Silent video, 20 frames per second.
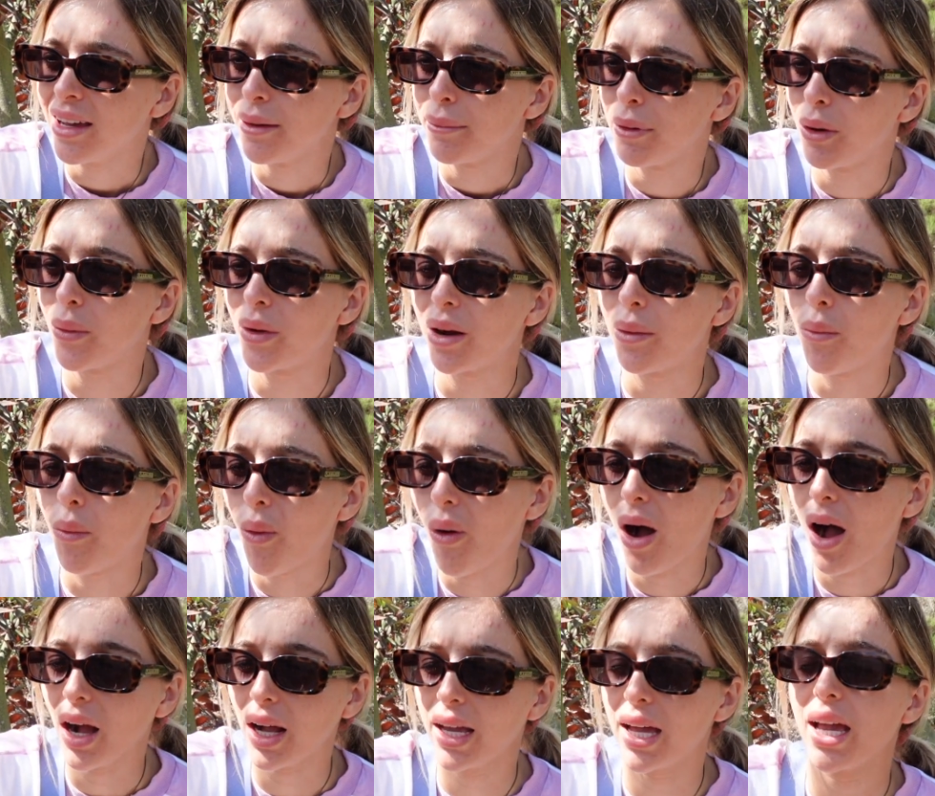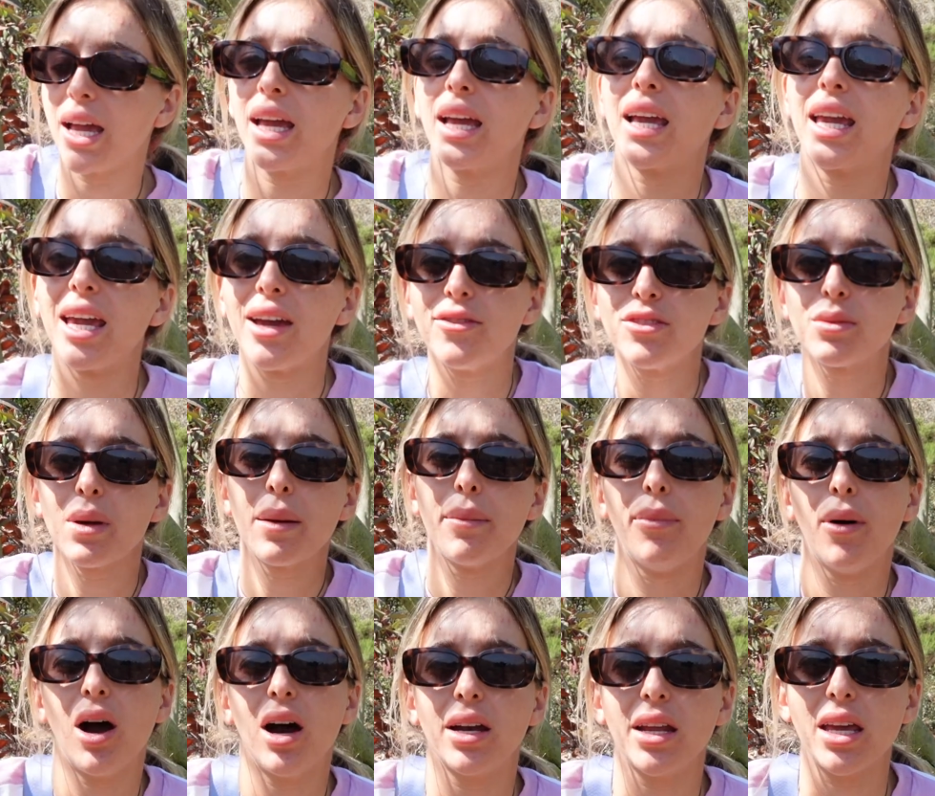But when I'm walking, it gives my
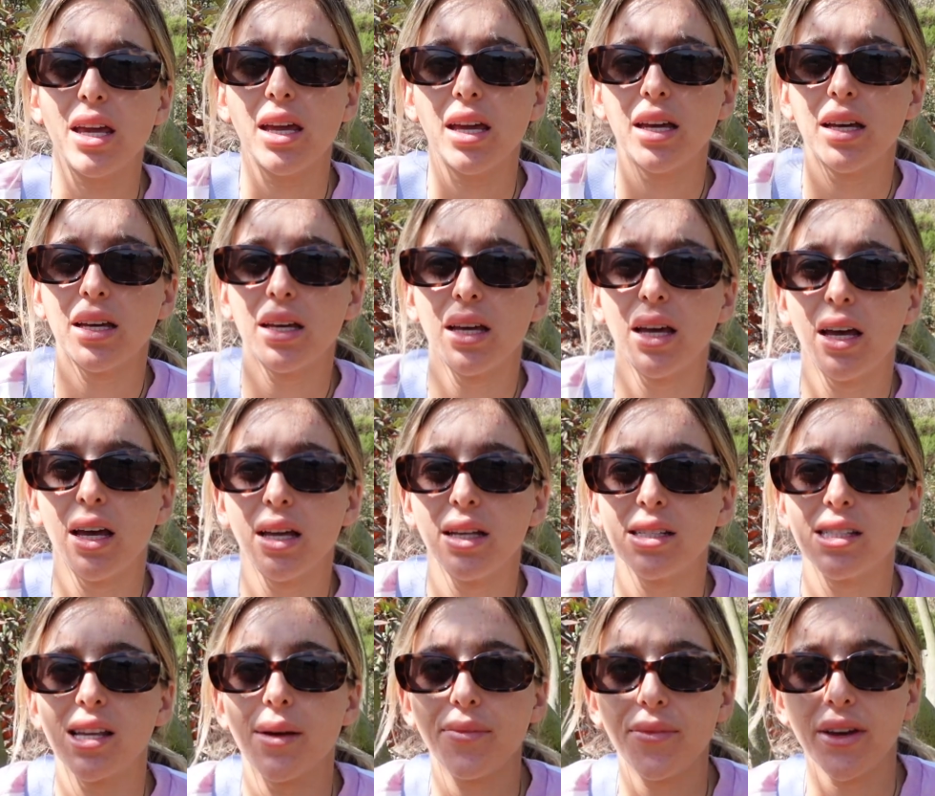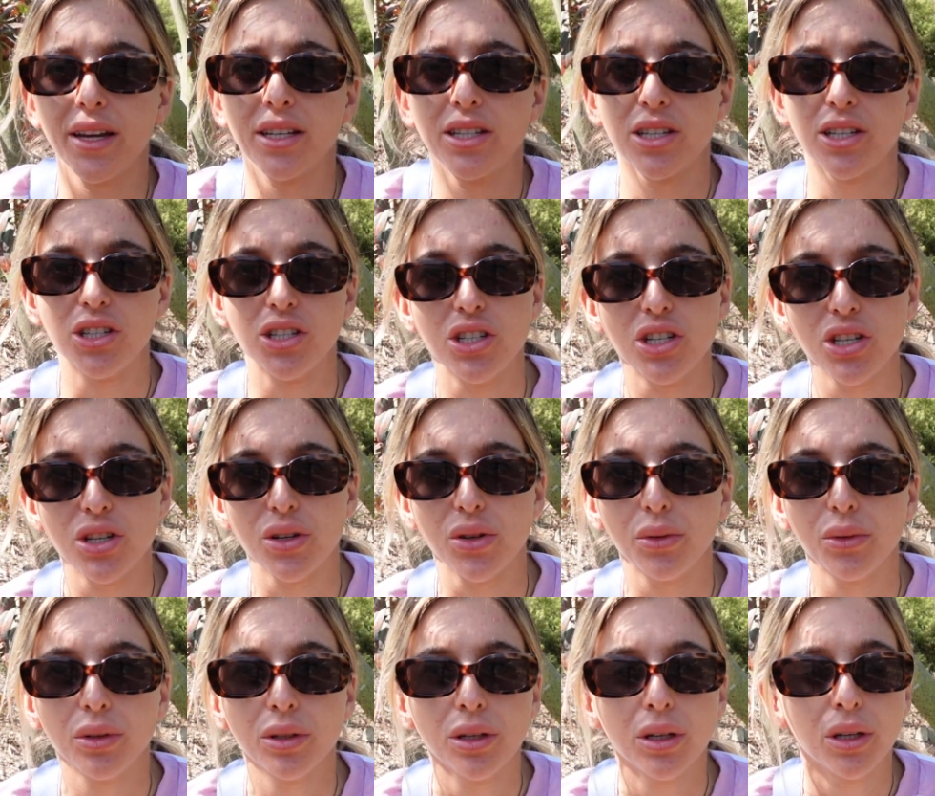body something to
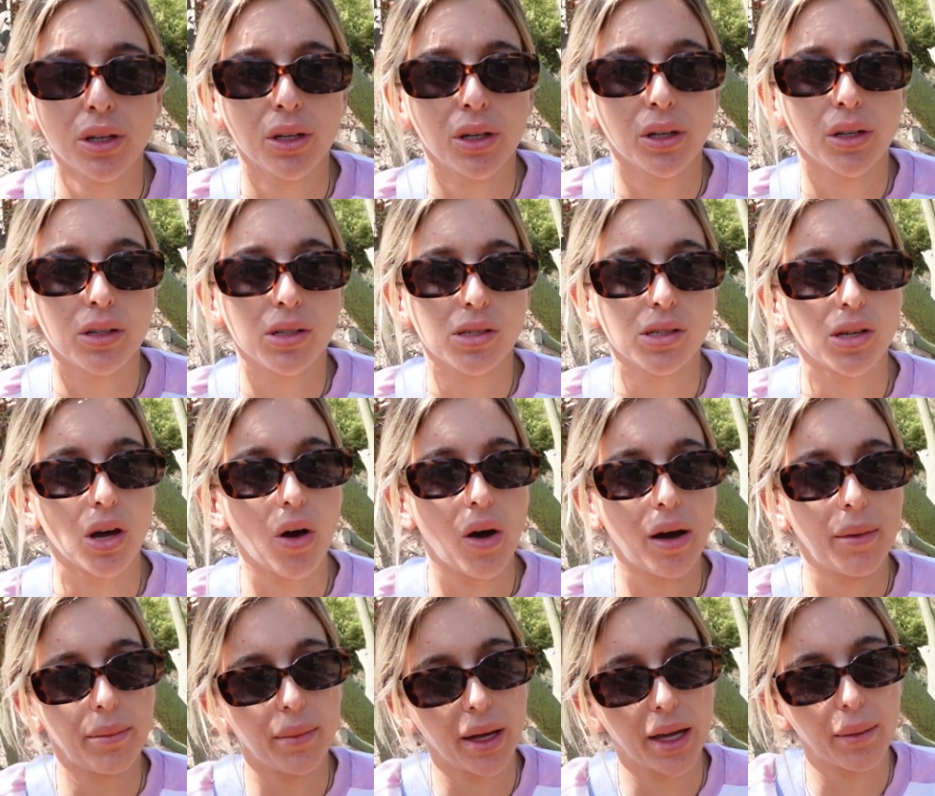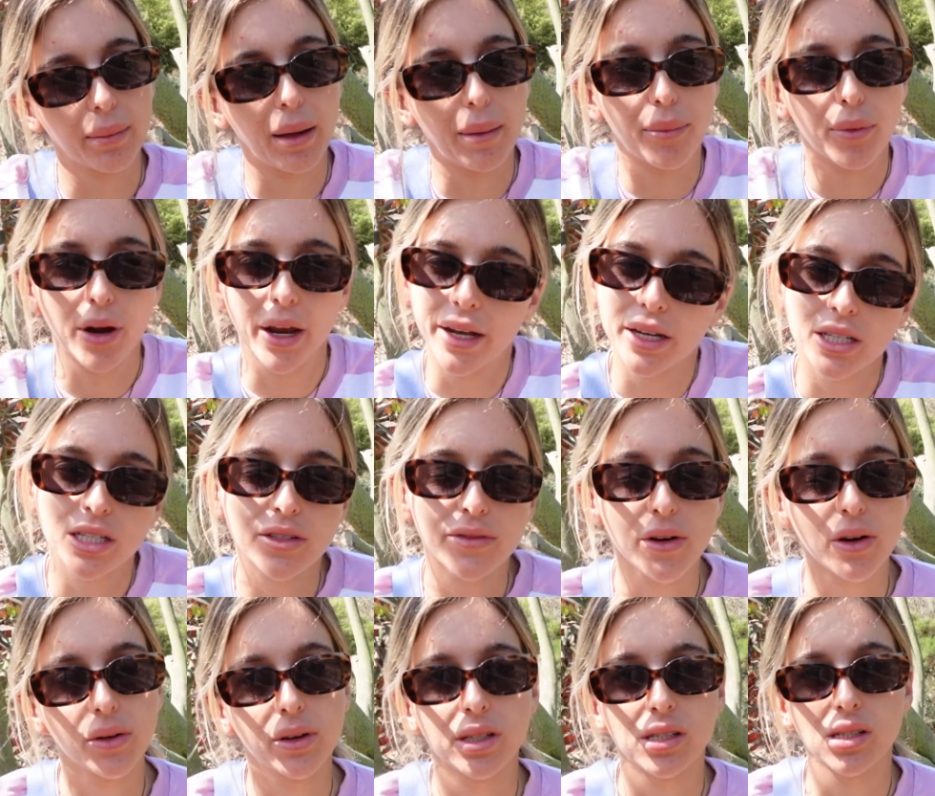do. So I'm like, my brain is
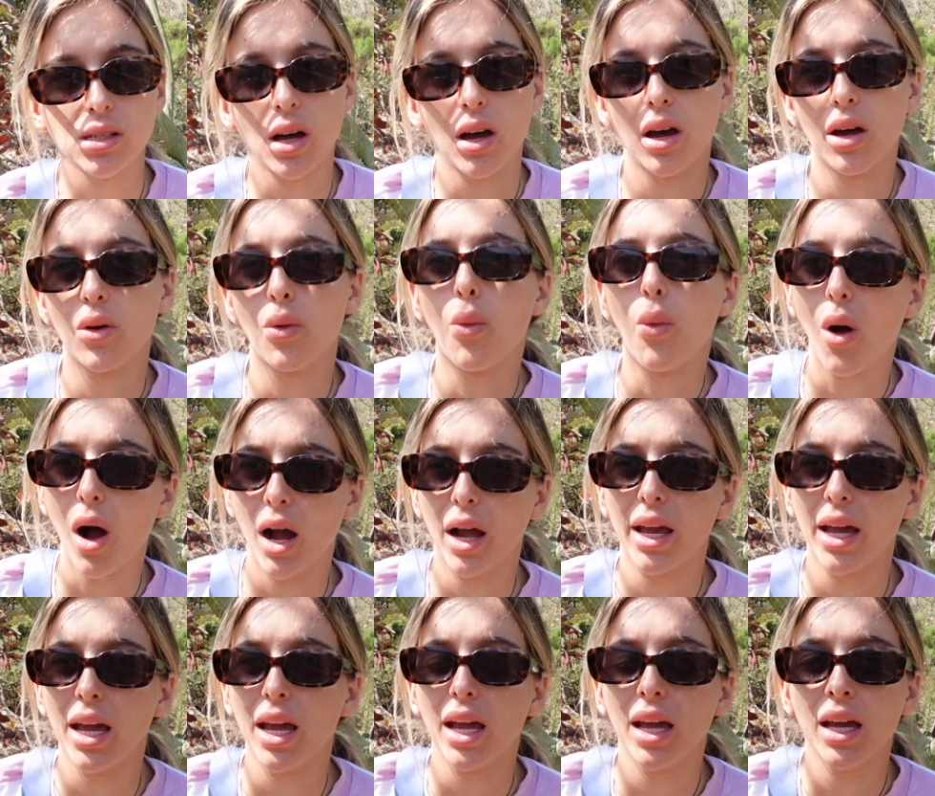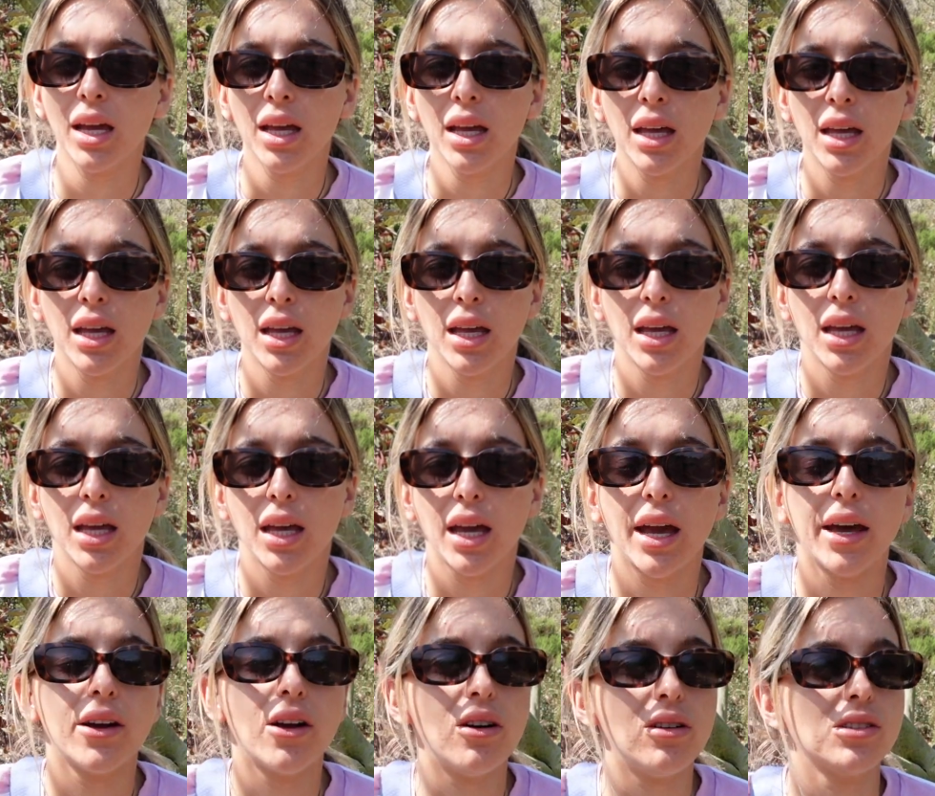focused on walking
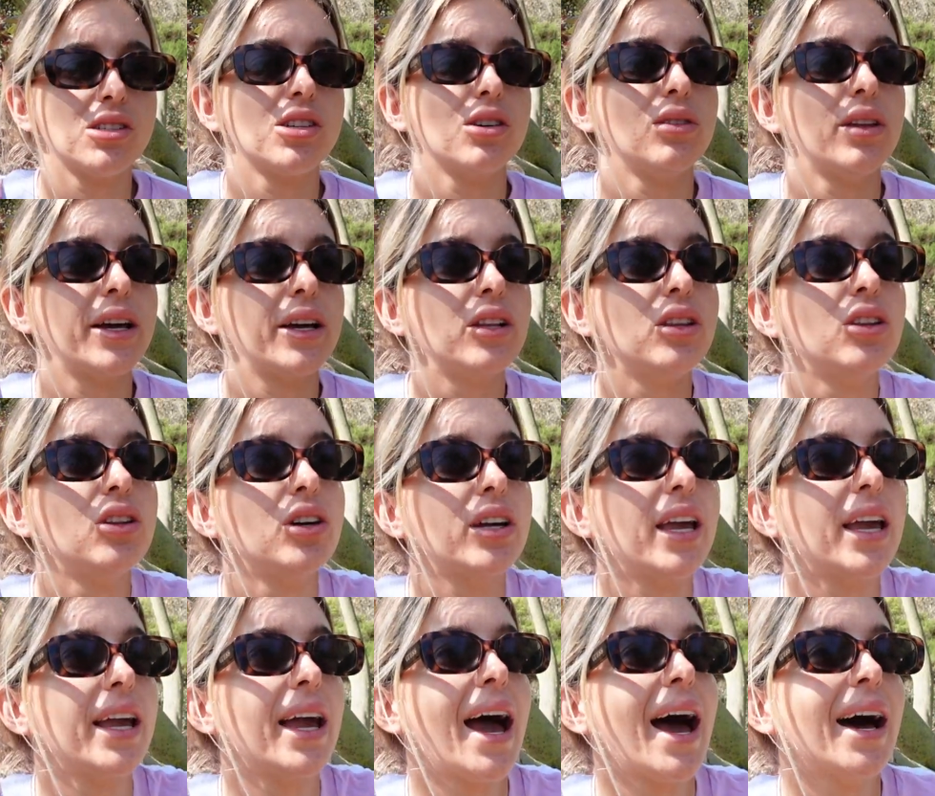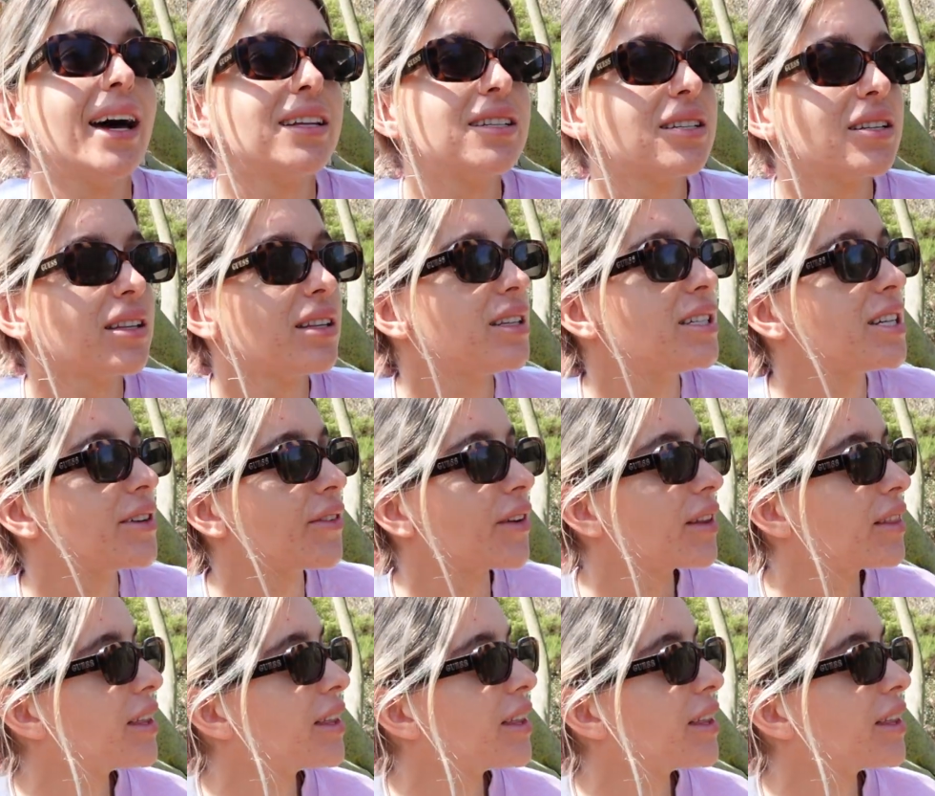and also like looking at the different